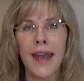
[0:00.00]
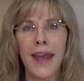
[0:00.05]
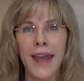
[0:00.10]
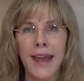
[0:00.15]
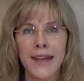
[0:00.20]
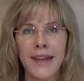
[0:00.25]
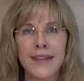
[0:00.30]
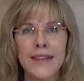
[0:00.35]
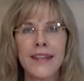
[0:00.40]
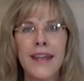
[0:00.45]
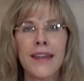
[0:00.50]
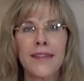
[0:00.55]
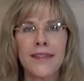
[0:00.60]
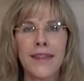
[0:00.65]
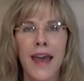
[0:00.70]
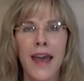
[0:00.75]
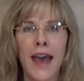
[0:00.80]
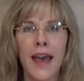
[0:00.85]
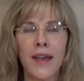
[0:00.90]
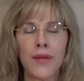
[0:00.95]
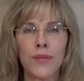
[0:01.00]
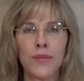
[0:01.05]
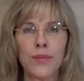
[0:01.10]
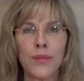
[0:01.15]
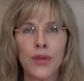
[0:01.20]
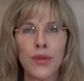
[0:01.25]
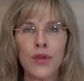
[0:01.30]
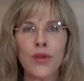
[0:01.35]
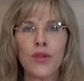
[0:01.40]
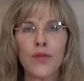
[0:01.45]
and get
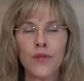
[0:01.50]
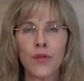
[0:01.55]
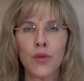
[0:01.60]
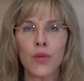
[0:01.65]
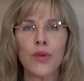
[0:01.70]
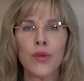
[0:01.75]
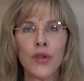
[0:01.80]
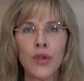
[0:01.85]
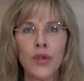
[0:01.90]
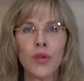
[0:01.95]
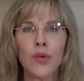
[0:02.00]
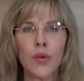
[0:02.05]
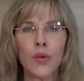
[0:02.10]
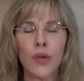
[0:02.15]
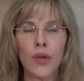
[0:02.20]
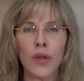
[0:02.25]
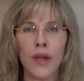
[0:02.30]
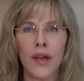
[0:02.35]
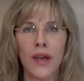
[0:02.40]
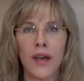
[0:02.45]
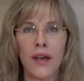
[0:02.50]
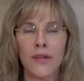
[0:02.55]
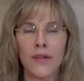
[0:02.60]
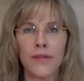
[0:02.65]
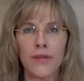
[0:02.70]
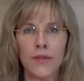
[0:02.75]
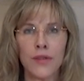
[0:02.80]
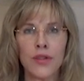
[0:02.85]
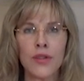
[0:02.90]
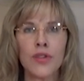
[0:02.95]
that beautiful renewal
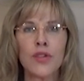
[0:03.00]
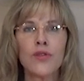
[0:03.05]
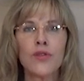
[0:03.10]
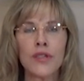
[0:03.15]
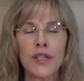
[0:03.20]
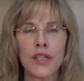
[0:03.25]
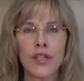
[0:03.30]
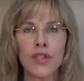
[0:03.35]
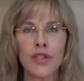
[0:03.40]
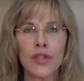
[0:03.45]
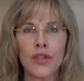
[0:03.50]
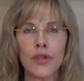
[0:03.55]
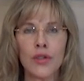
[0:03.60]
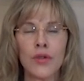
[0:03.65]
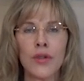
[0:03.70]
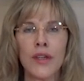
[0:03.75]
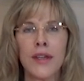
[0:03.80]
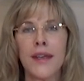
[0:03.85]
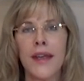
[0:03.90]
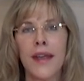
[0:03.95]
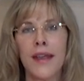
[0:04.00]
of new tissue